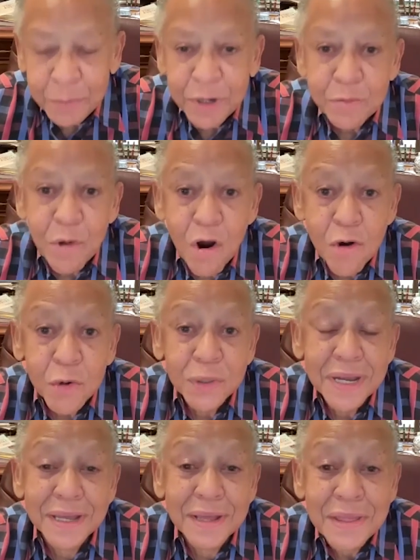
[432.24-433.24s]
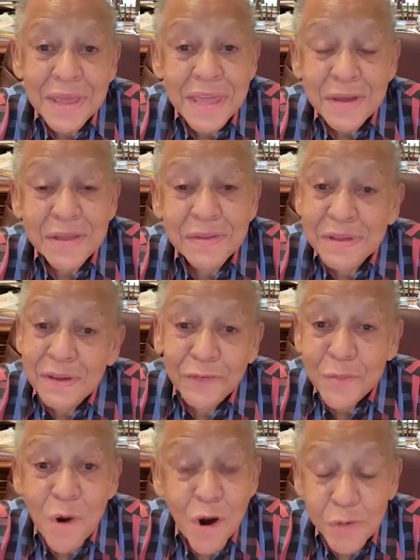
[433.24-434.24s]
But
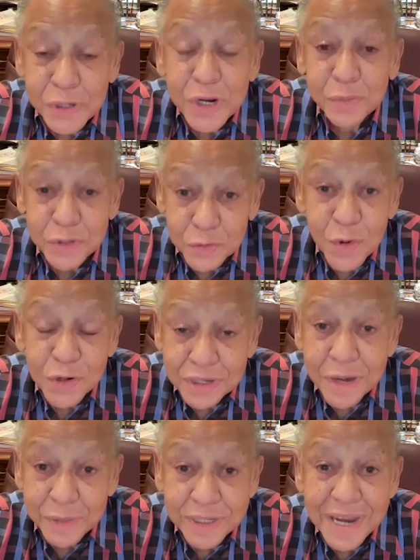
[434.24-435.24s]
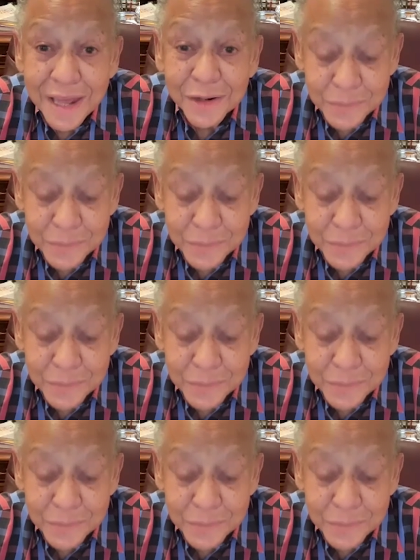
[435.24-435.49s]
for Margaret, it was worth coming down